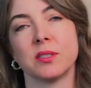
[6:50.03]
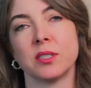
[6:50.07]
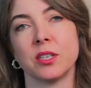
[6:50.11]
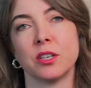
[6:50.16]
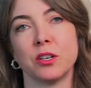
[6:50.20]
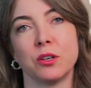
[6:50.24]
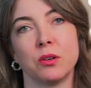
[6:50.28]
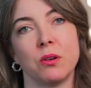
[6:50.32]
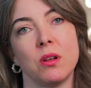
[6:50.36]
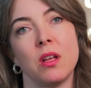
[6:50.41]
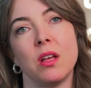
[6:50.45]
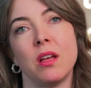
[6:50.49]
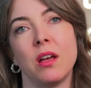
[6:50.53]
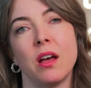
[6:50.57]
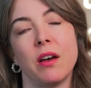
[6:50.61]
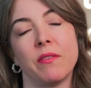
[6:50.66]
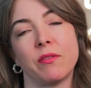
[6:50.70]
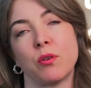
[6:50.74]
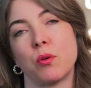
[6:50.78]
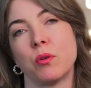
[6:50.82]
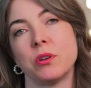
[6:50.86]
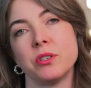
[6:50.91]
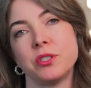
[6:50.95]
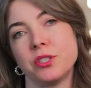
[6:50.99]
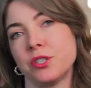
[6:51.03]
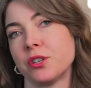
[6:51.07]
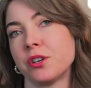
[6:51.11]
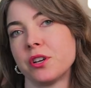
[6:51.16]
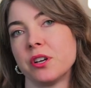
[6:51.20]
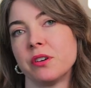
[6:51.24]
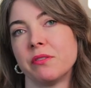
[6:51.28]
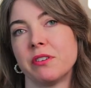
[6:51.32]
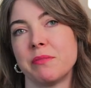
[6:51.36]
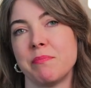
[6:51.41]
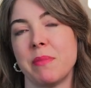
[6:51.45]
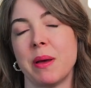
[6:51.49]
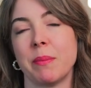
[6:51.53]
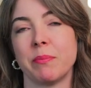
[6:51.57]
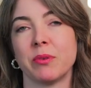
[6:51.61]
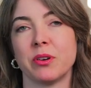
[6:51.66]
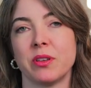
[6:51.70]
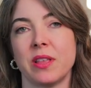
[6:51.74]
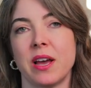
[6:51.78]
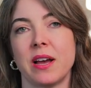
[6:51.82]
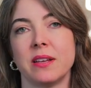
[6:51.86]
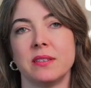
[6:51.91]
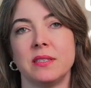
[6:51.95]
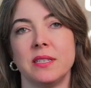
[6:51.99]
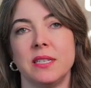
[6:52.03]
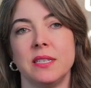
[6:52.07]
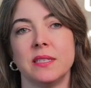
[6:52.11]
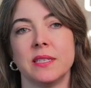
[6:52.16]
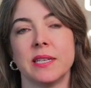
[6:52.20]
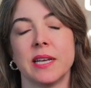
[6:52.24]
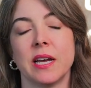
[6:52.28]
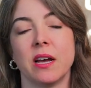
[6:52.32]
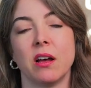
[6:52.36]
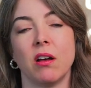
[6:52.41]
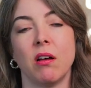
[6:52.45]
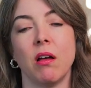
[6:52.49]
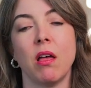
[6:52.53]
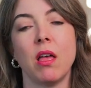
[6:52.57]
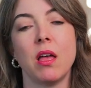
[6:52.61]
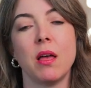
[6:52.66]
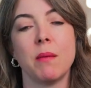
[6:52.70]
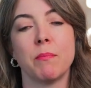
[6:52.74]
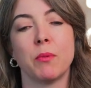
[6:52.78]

so of course you're gonna remember that detail.